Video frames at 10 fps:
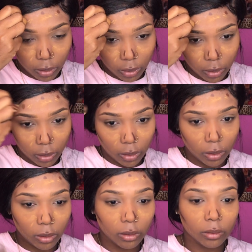
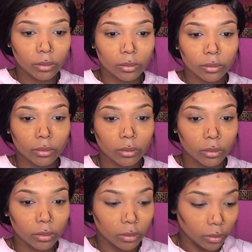
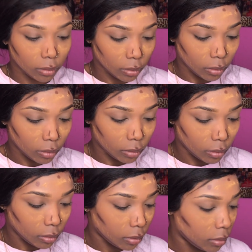No one is speaking in this clip.